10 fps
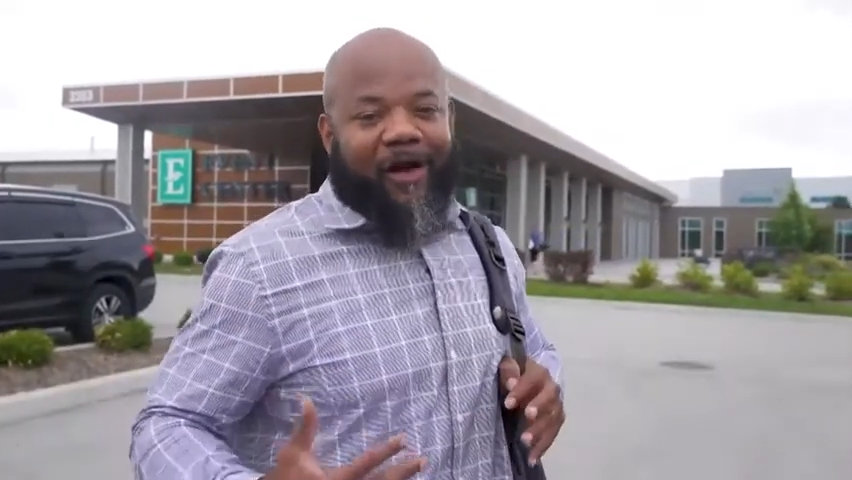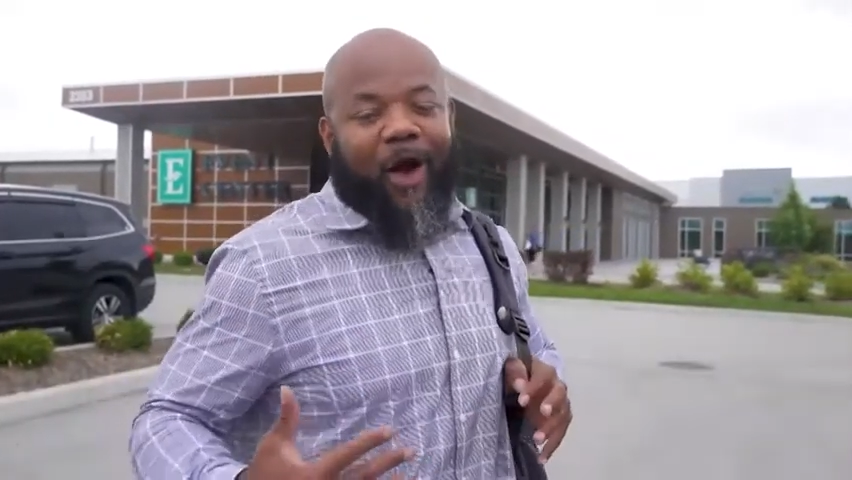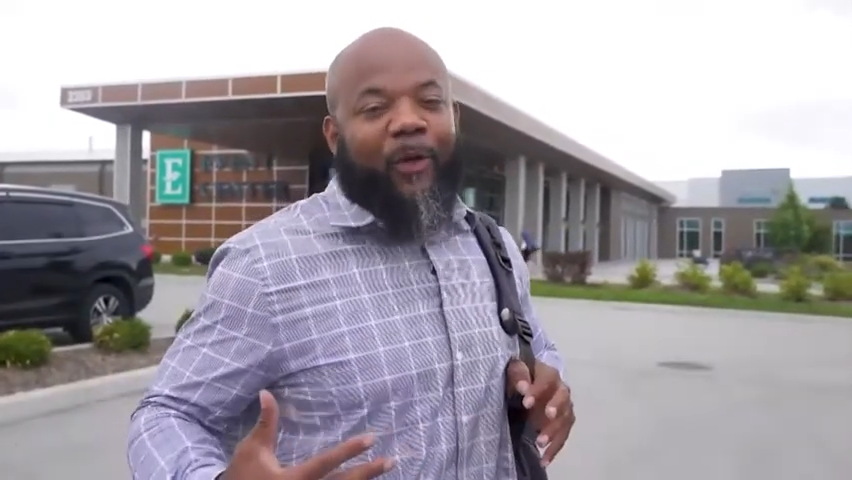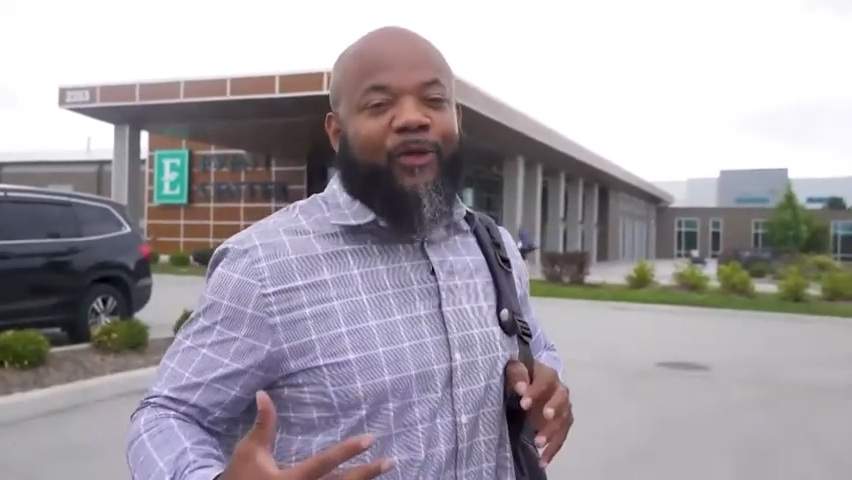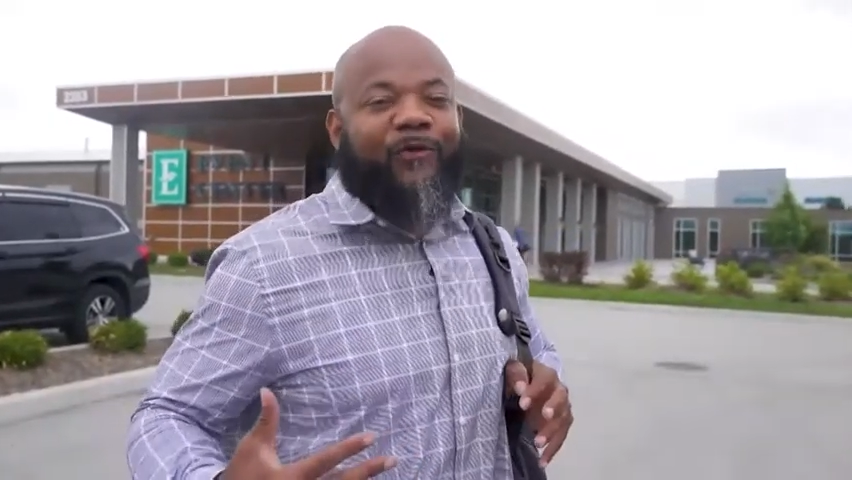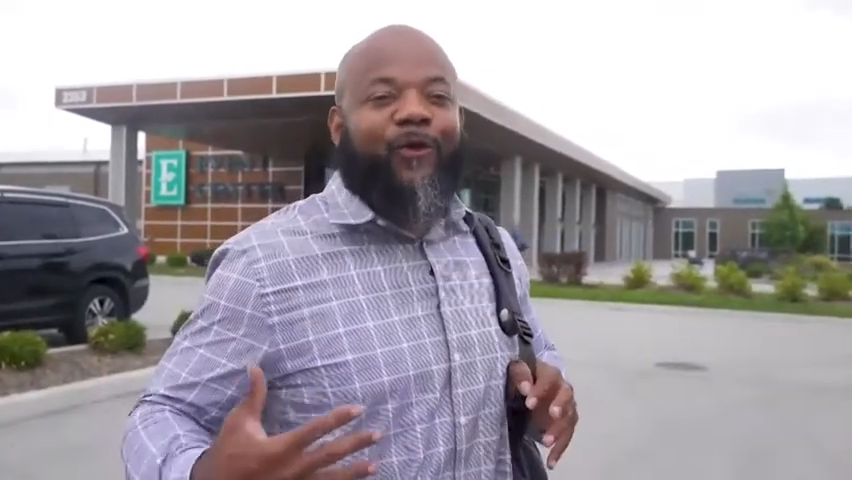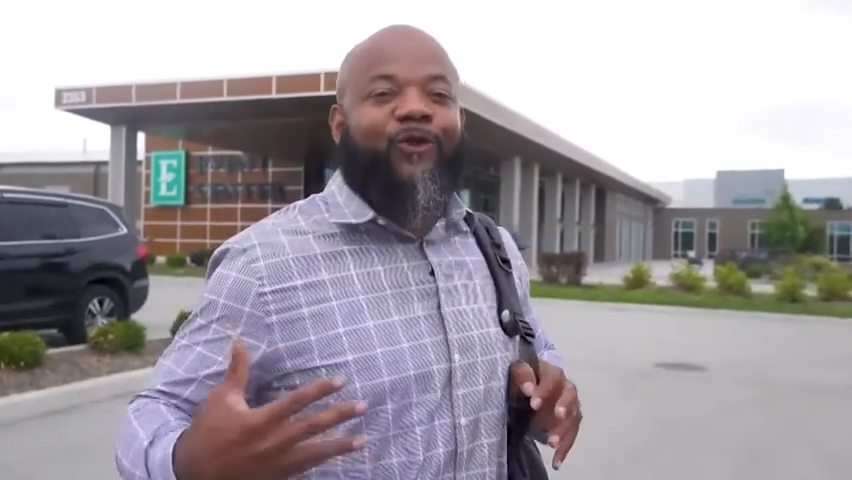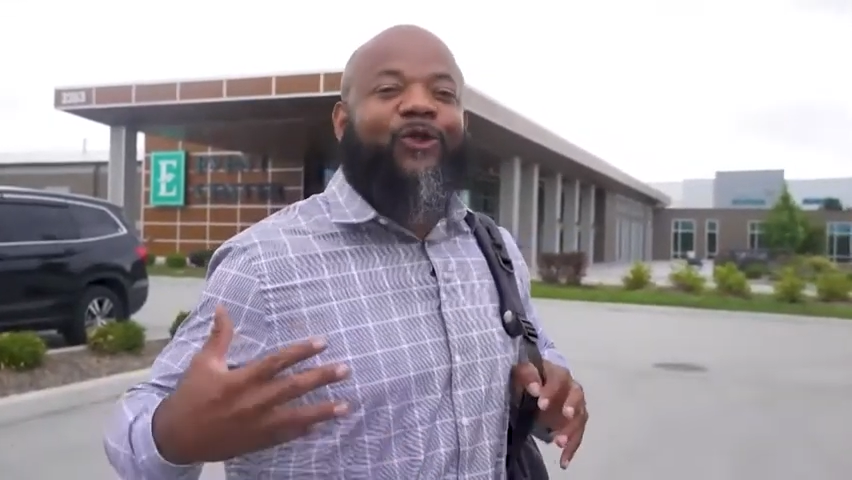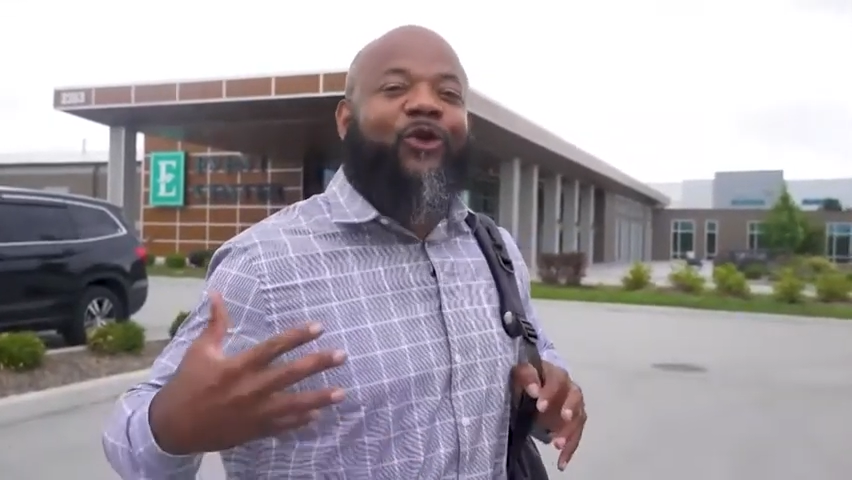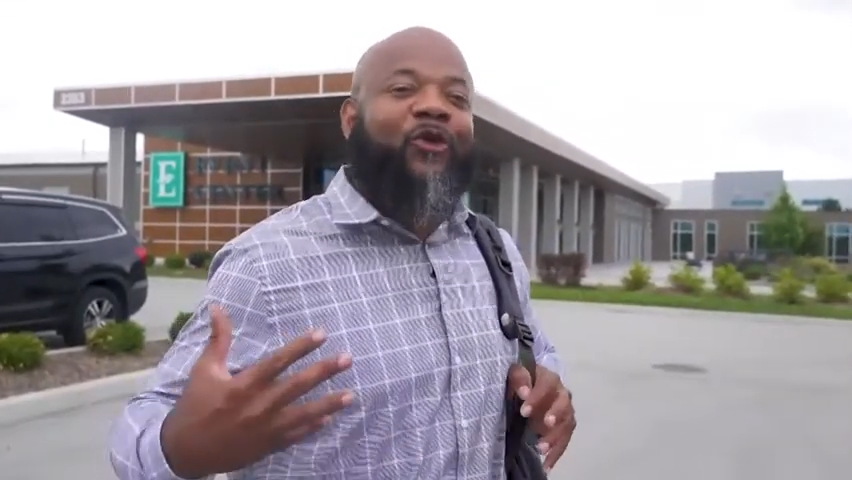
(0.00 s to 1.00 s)
it always
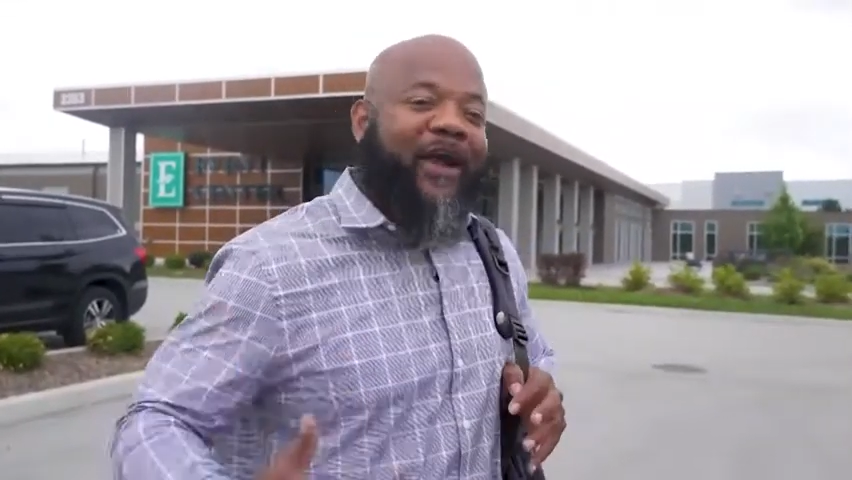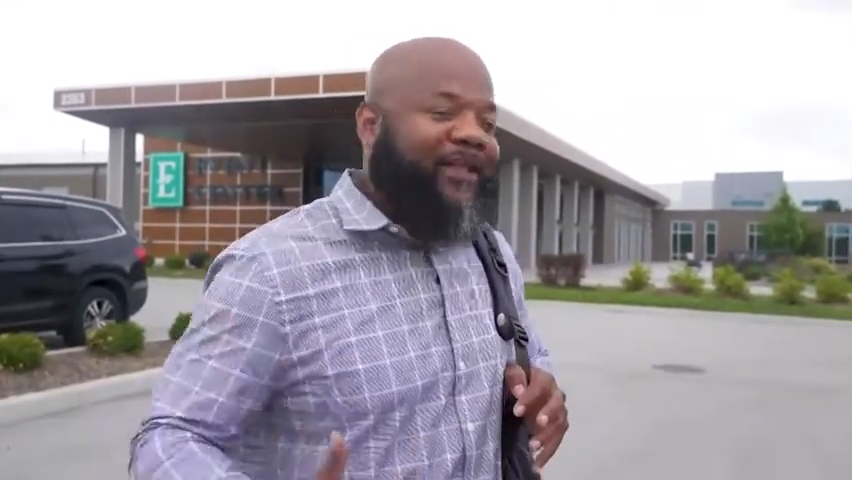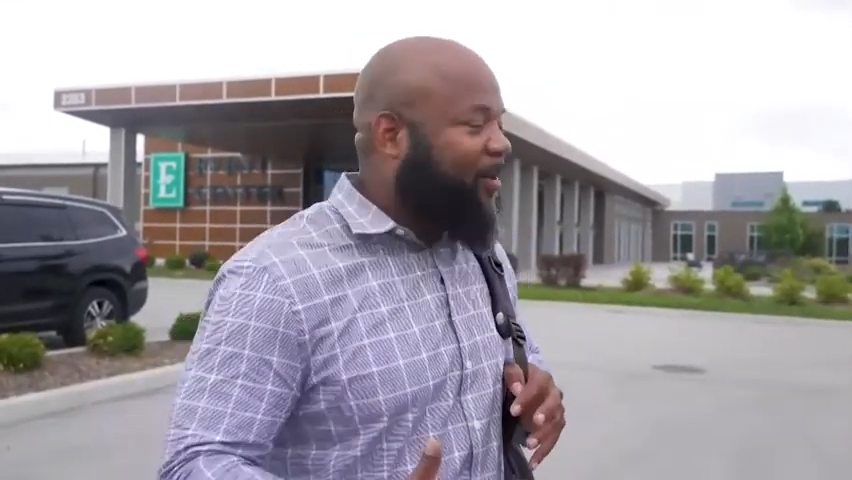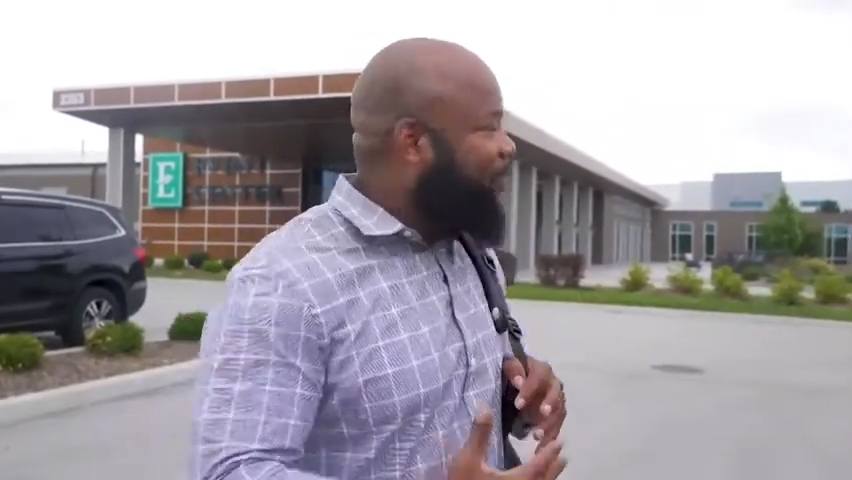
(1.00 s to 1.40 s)
feels great to